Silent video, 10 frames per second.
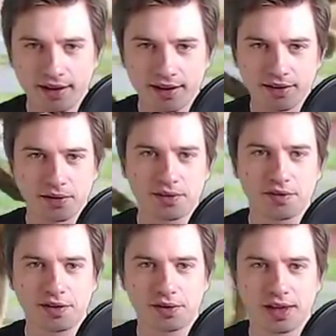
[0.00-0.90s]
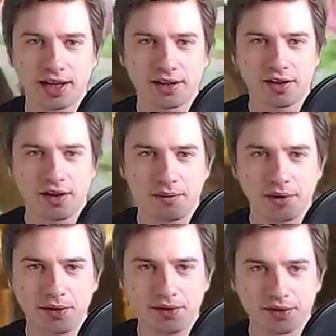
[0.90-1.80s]
Those of us who like
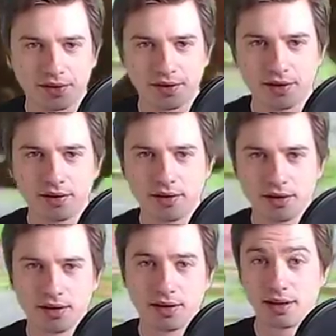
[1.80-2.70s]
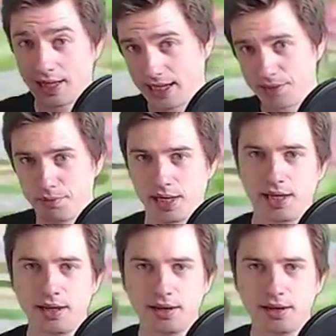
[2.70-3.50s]
combos, like me,